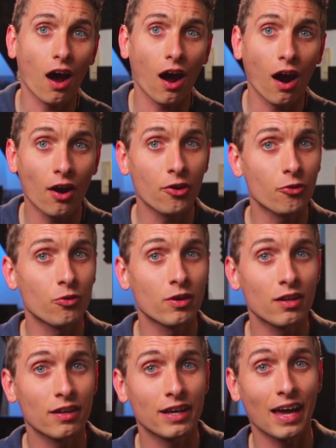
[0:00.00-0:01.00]
aren't
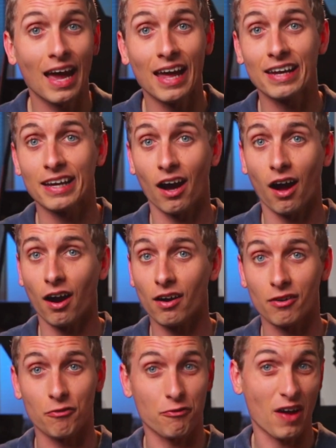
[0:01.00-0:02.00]
really any hard
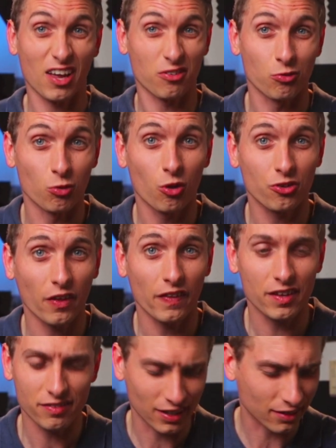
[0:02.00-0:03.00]
and fast rules on
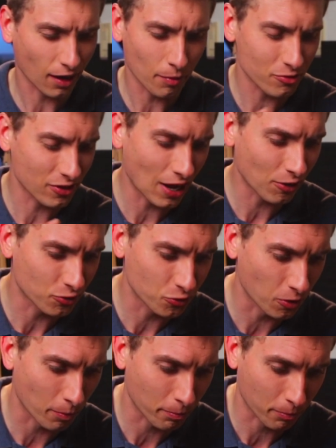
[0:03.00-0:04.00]
this. It comes down
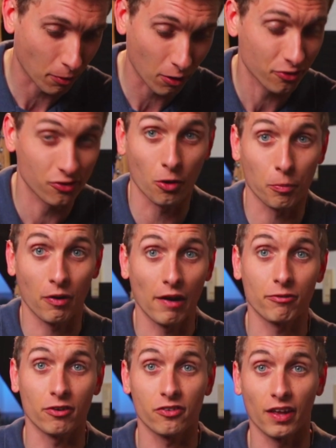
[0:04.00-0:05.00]
to a personal
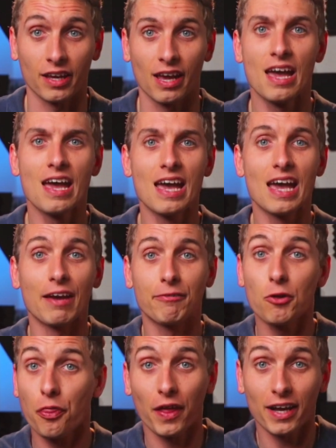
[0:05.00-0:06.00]
preference thing. If
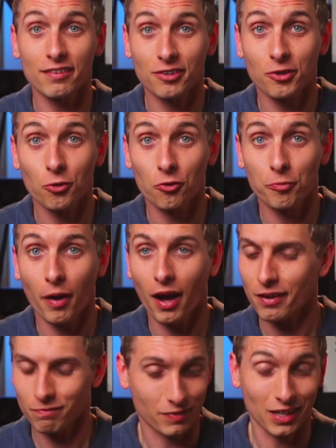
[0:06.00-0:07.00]
you think it's a cool
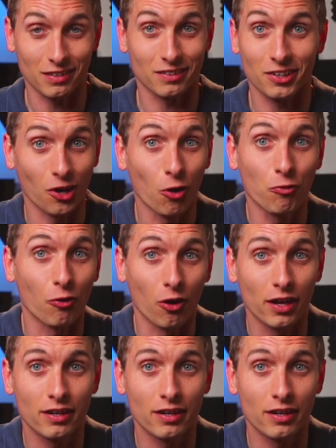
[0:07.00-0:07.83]
spot, then go for it.